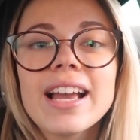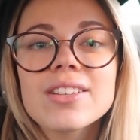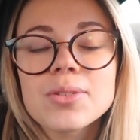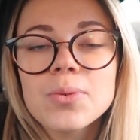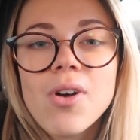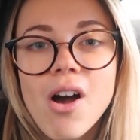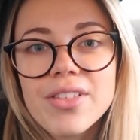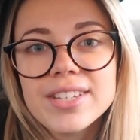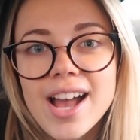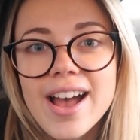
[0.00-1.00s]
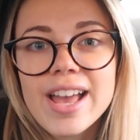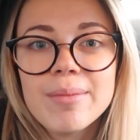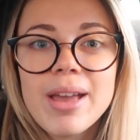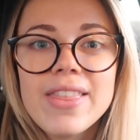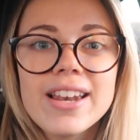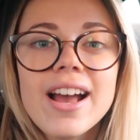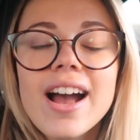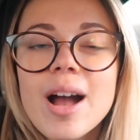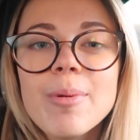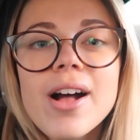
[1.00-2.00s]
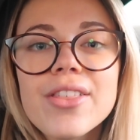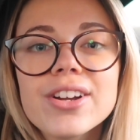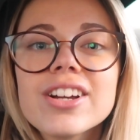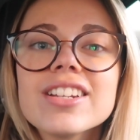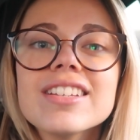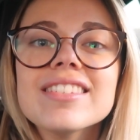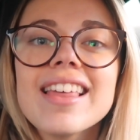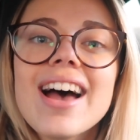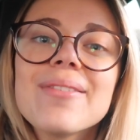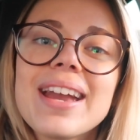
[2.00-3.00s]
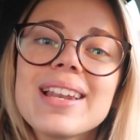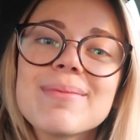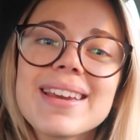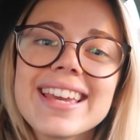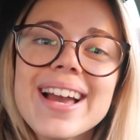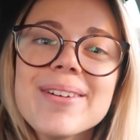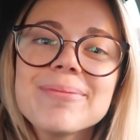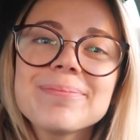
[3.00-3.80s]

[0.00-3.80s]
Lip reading: at school all the time and then a couple other goodies that we end up picking up.